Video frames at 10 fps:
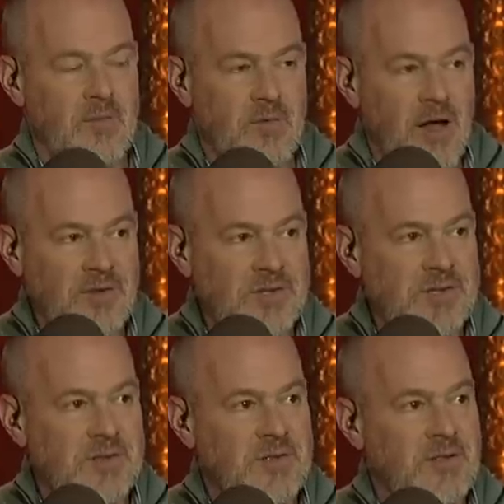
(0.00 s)

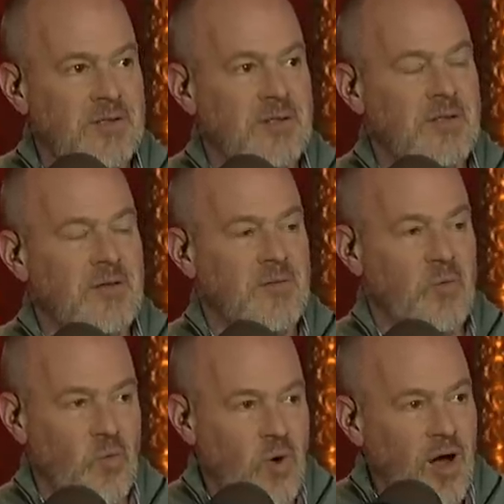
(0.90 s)
Russ
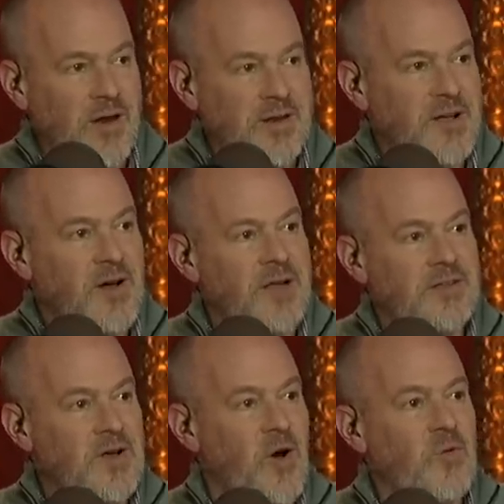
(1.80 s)
wanted to cook
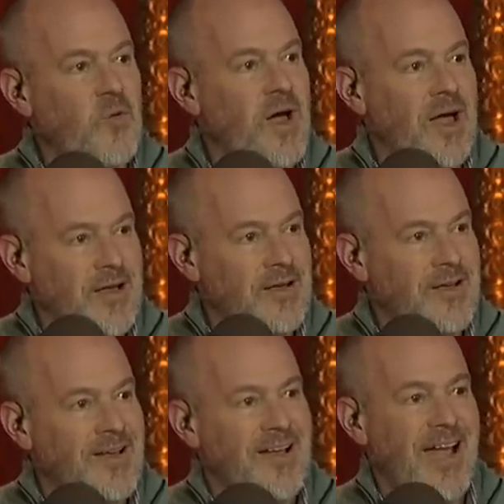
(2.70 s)
his own way,
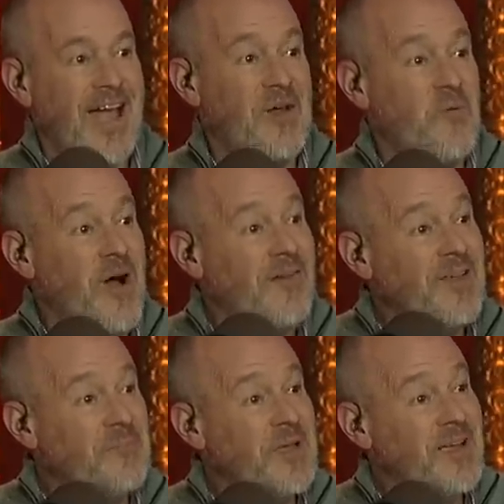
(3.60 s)
and it wound
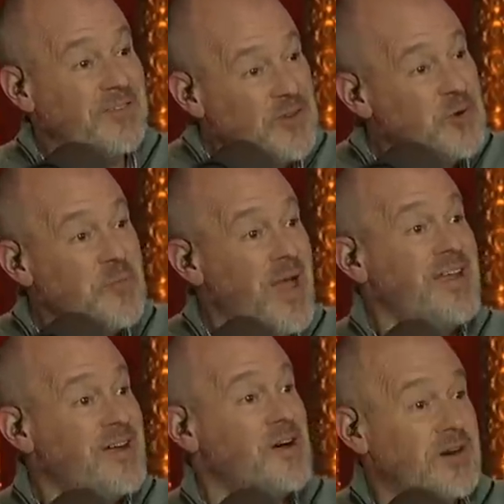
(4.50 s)
up being too
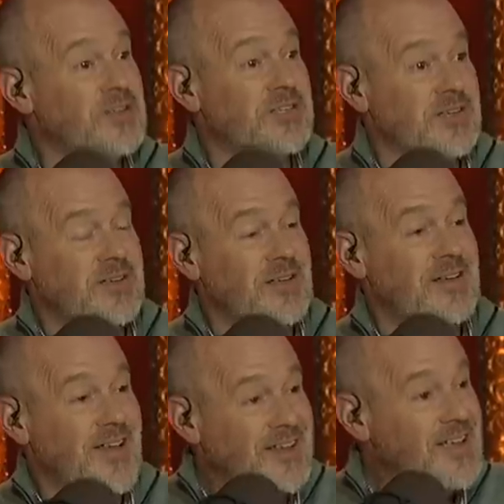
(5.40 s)
many cooks
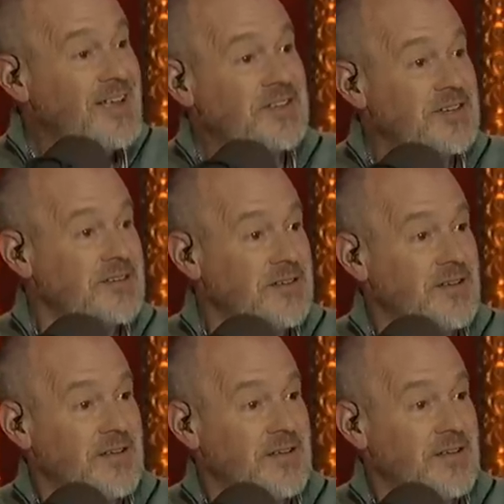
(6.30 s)
in the kitchen.